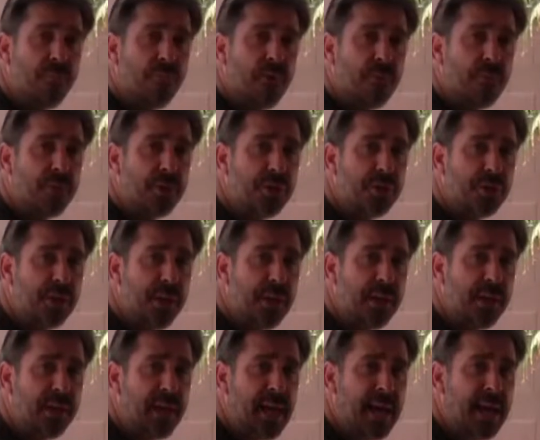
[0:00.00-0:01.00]
from the
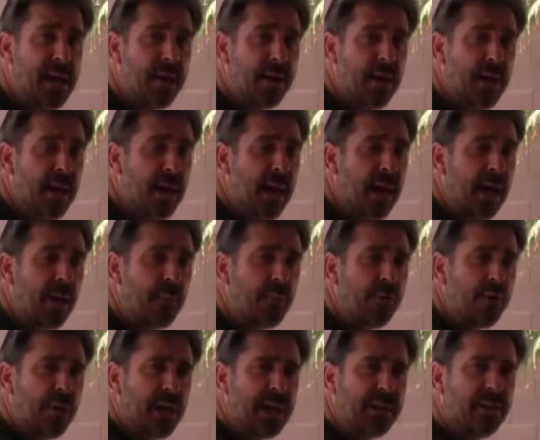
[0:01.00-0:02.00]
chin down, and when
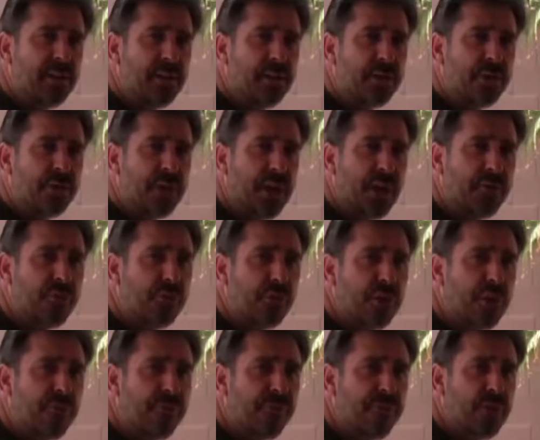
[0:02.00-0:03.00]
you get to the chest, you're
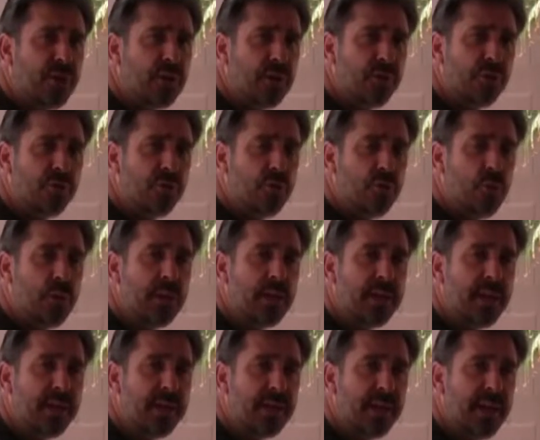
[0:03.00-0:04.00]
gonna feel there's two
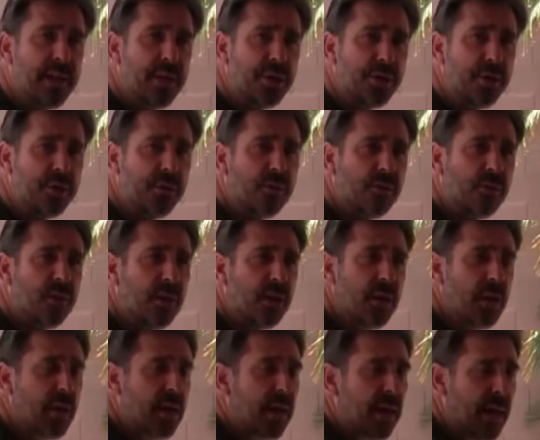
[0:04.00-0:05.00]
indentations.
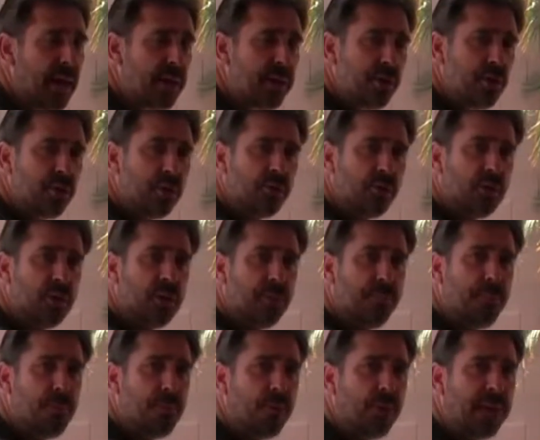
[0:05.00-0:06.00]
And you're just gonna pull